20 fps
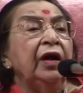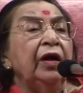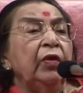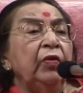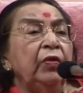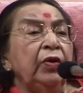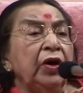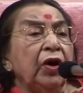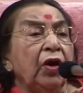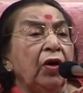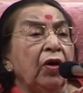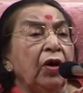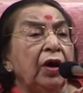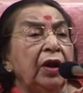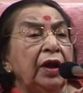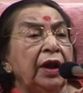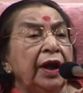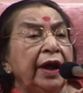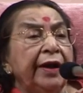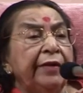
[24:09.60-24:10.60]
We all
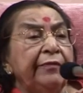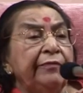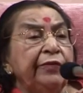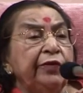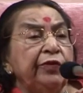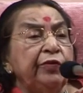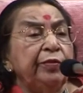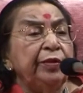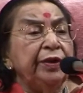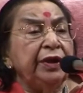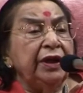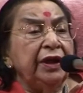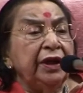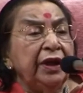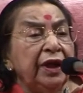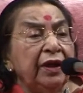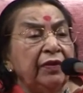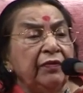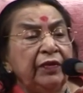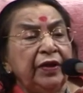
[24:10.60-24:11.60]
have to be
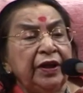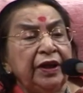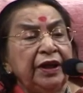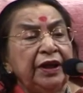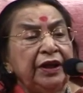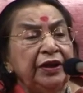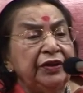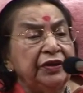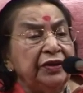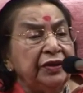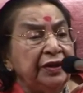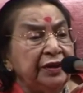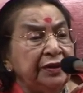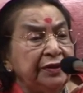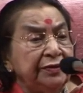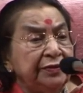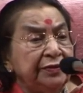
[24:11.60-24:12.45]
loving each other.